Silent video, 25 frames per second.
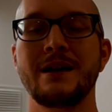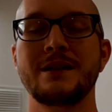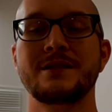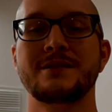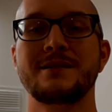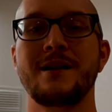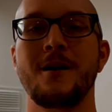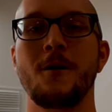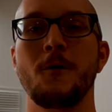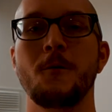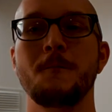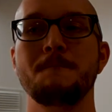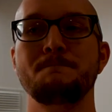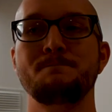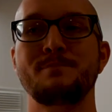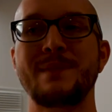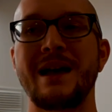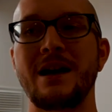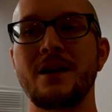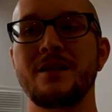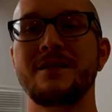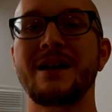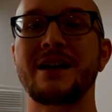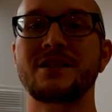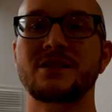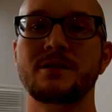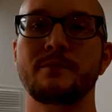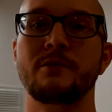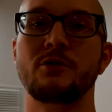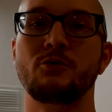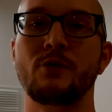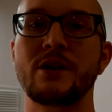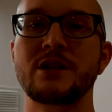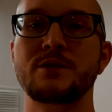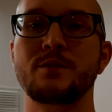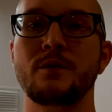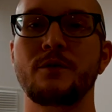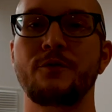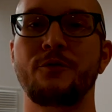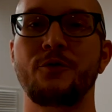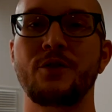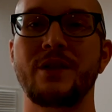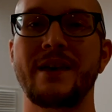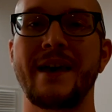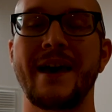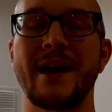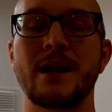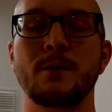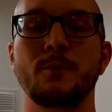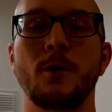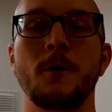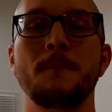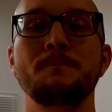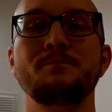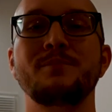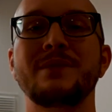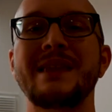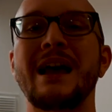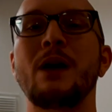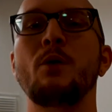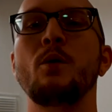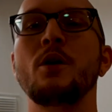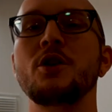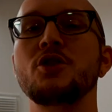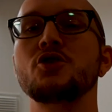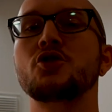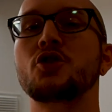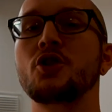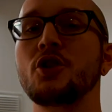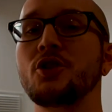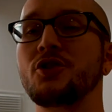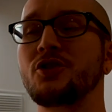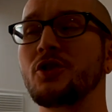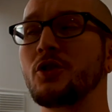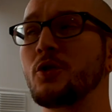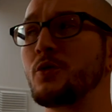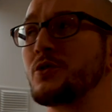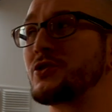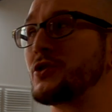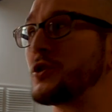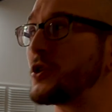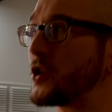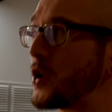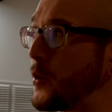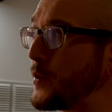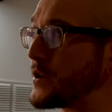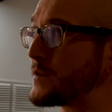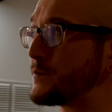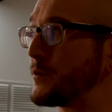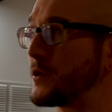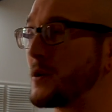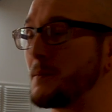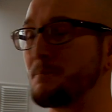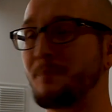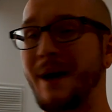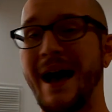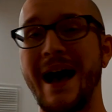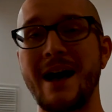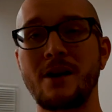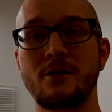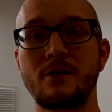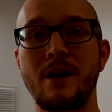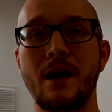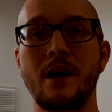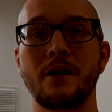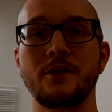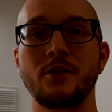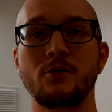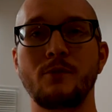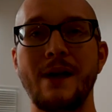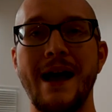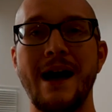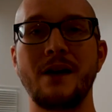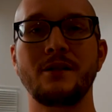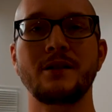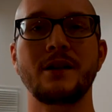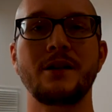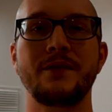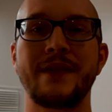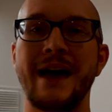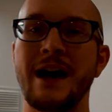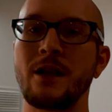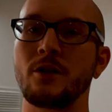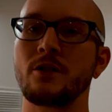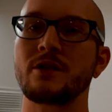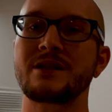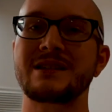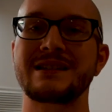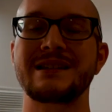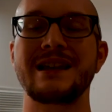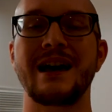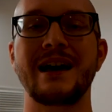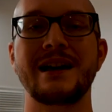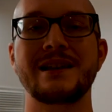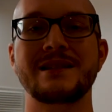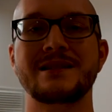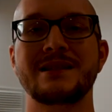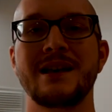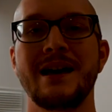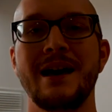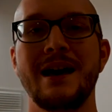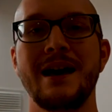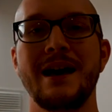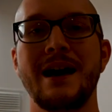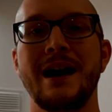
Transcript: So now you get some enrichment for the animal. Now what you could do is you could always put a background around it. That looks nice.